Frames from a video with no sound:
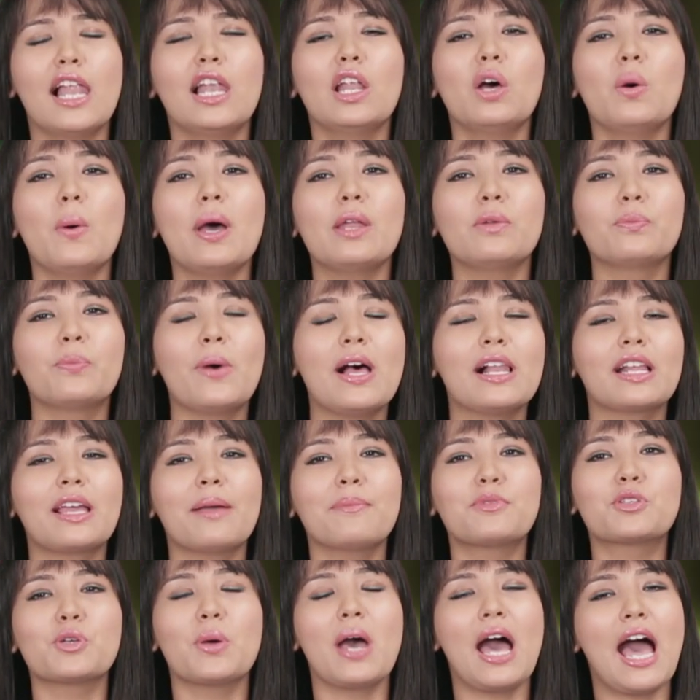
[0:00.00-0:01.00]
Hello and
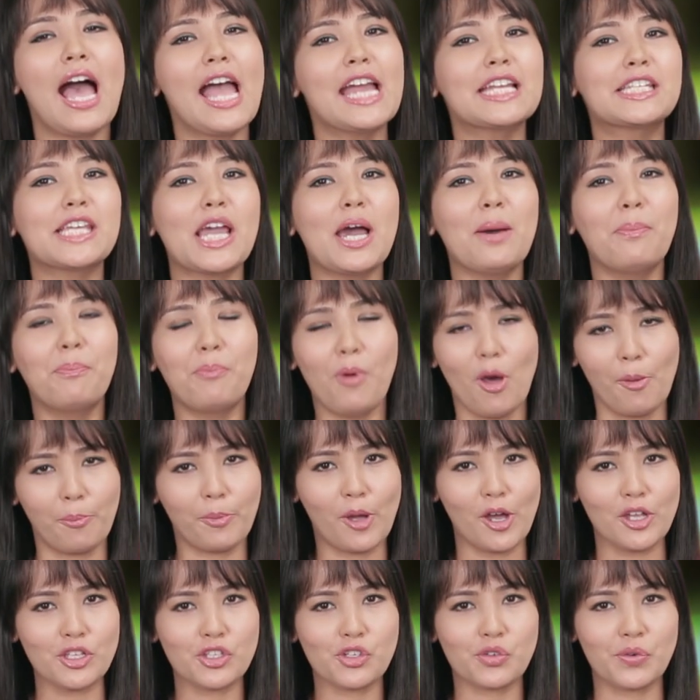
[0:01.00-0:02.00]
welcome to Idea
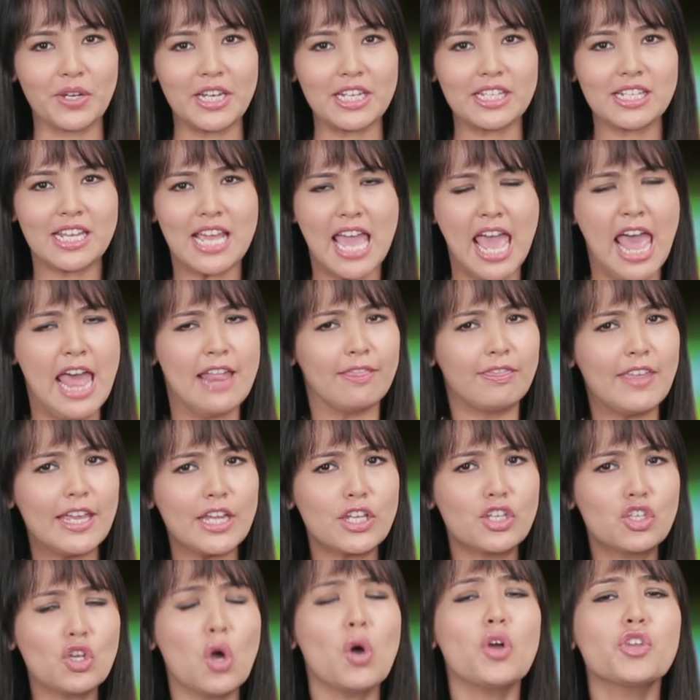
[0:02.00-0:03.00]
Popcorn Street.
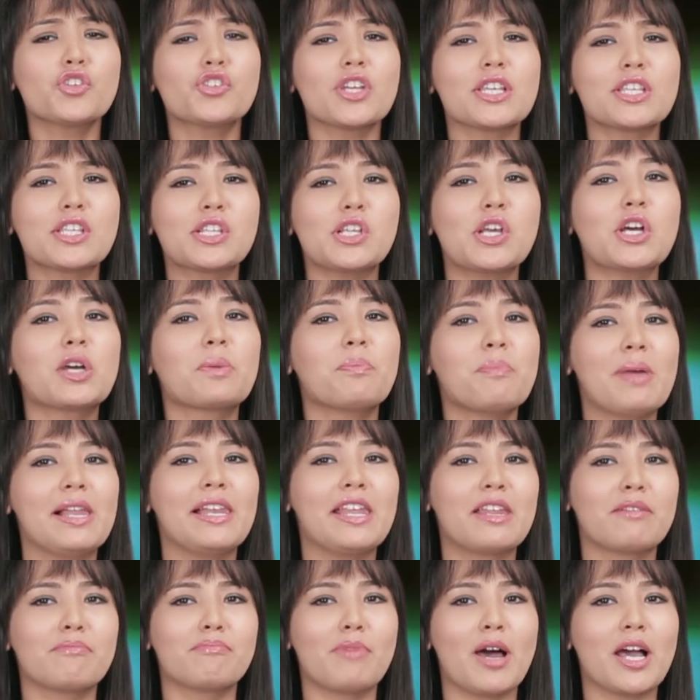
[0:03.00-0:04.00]
They don't just look
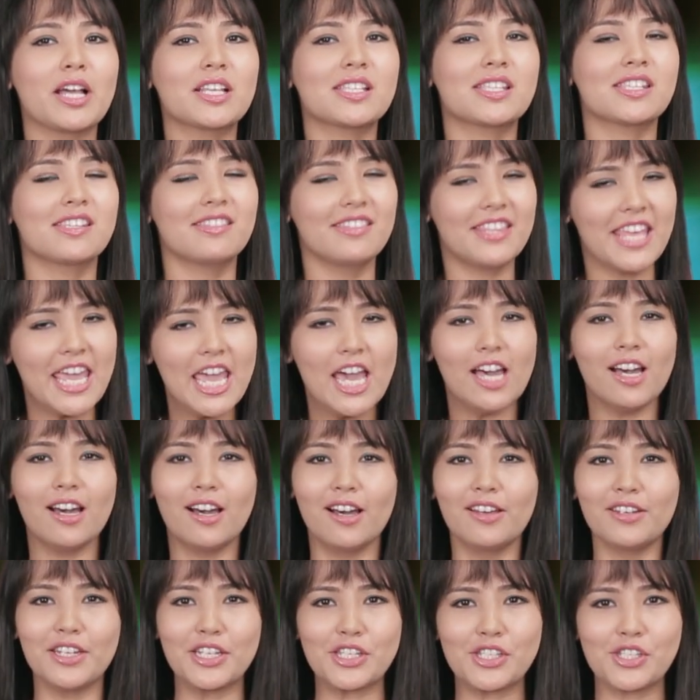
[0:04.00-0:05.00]
million bucks, they
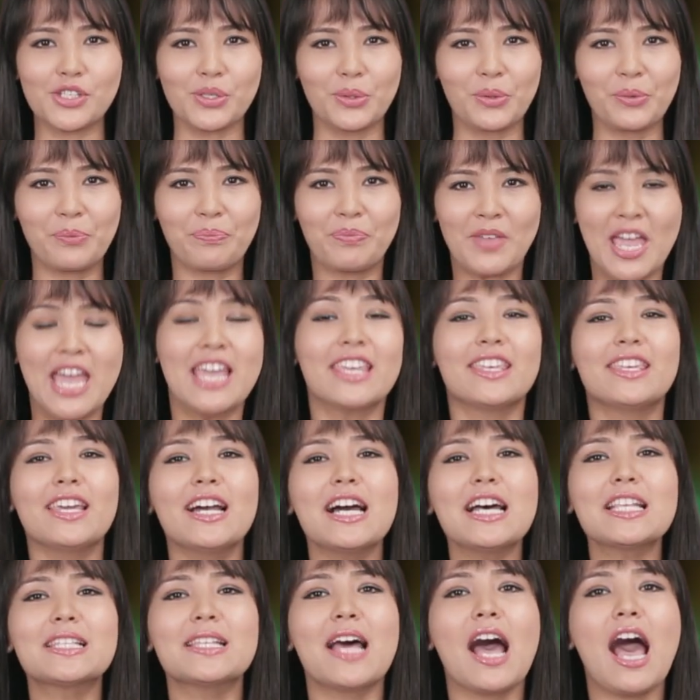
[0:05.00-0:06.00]
earn it too.
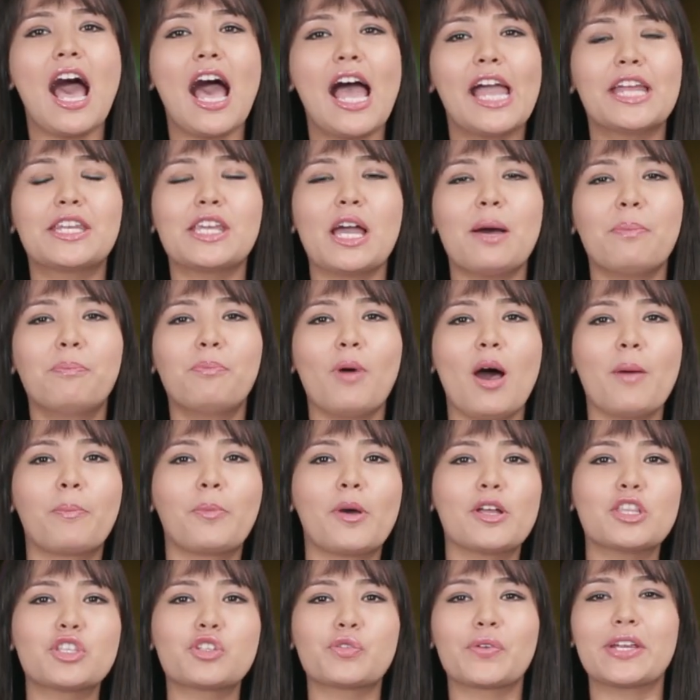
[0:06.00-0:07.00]
Here's our Idea
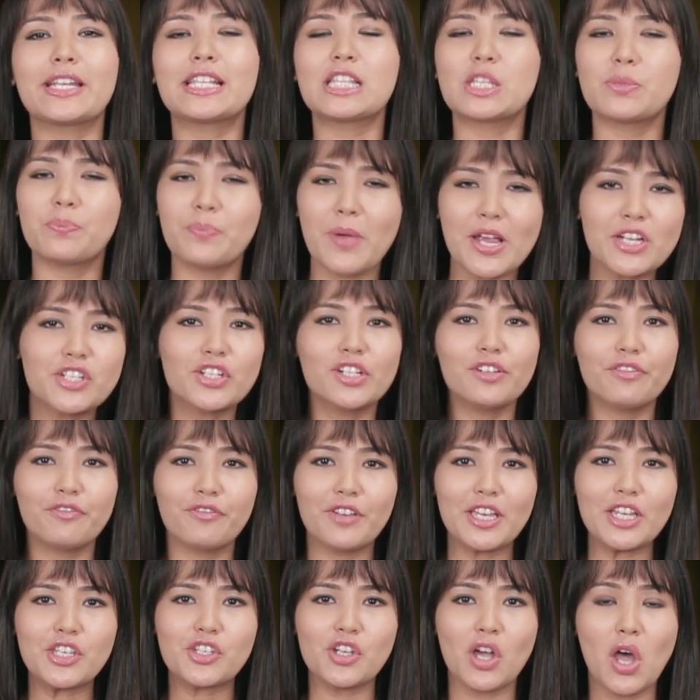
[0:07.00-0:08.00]
Popcorn Street special
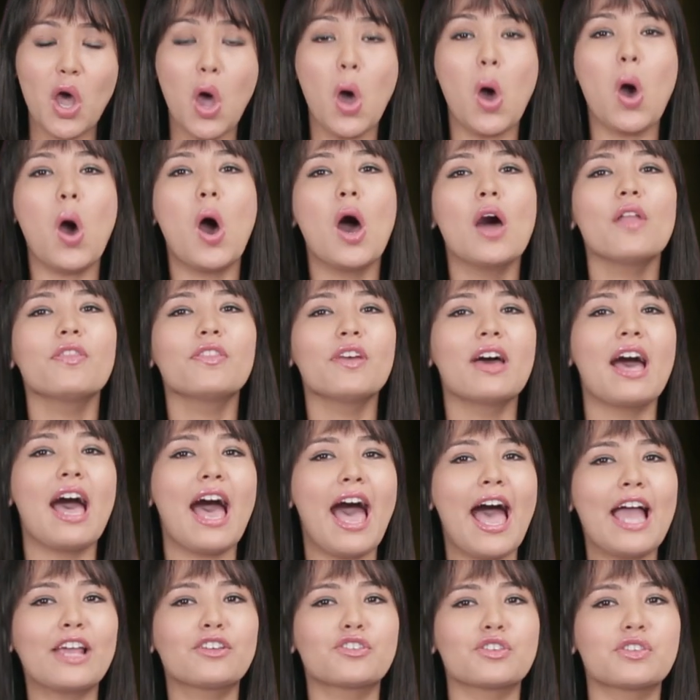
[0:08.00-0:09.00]
feature on the
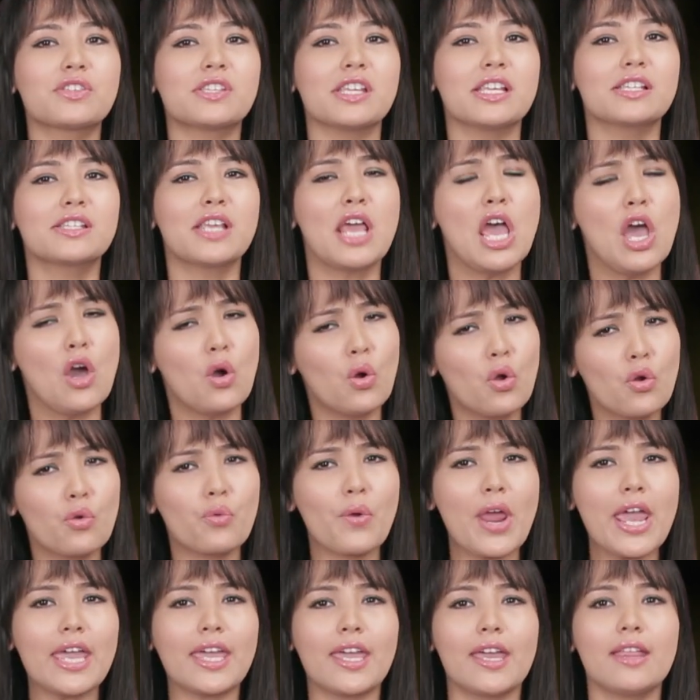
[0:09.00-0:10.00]
actresses who
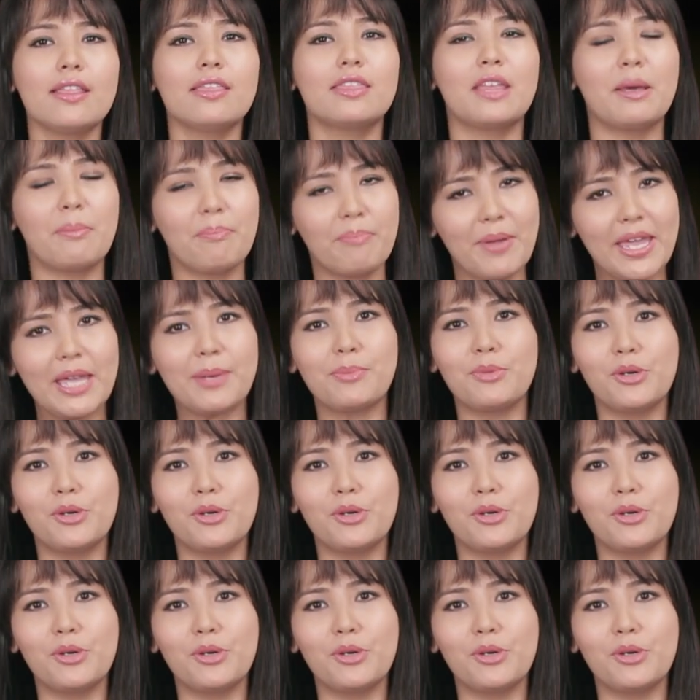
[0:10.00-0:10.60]
rake in the big